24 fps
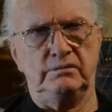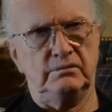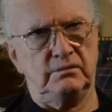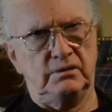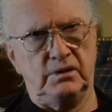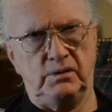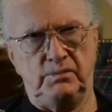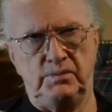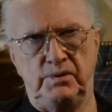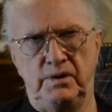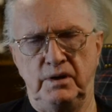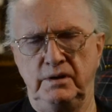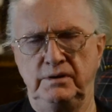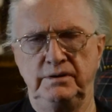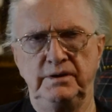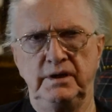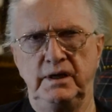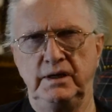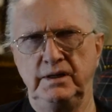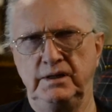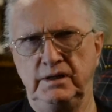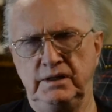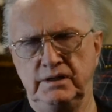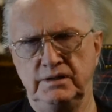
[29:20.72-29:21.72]

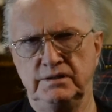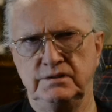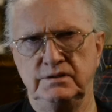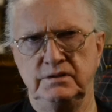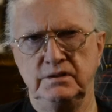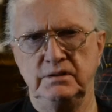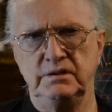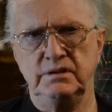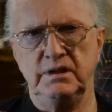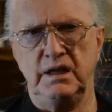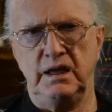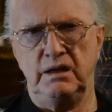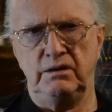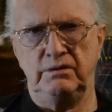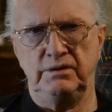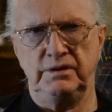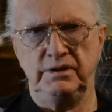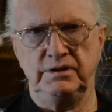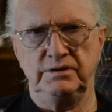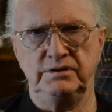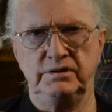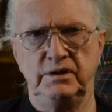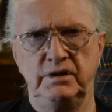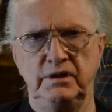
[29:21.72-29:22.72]
apartheid is and how it
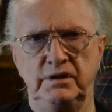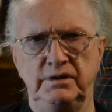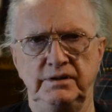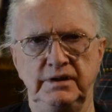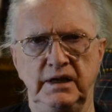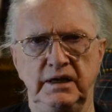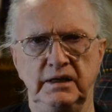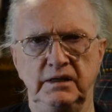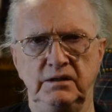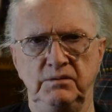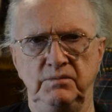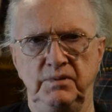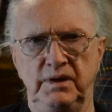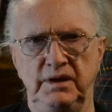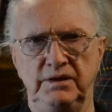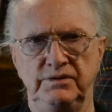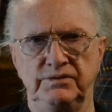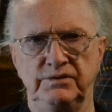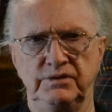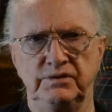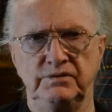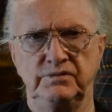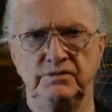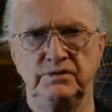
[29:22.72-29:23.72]
is on a daily
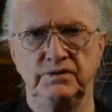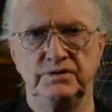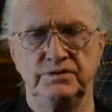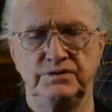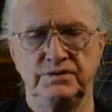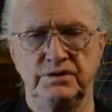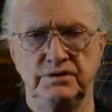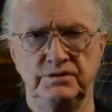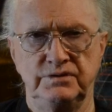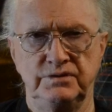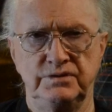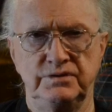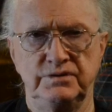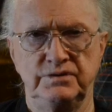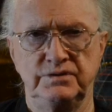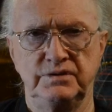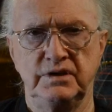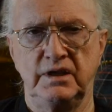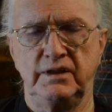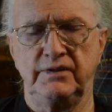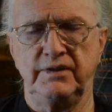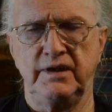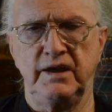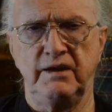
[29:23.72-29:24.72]
basis for the citizens of
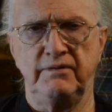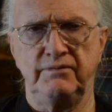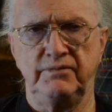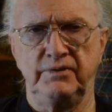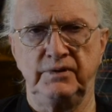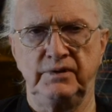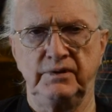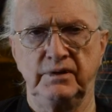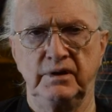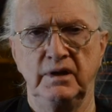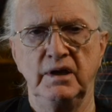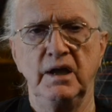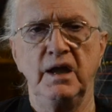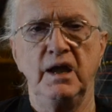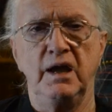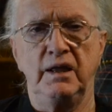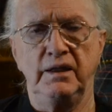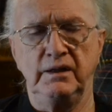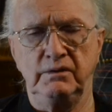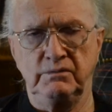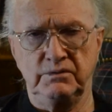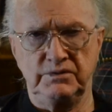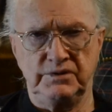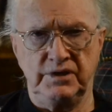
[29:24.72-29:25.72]
South Africa. I
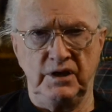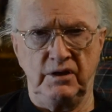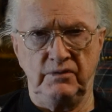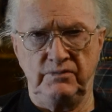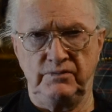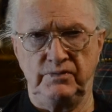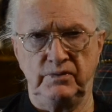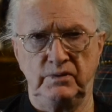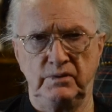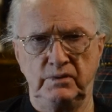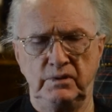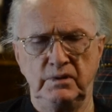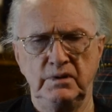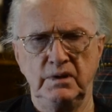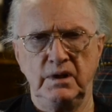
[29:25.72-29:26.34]
think it was helpful.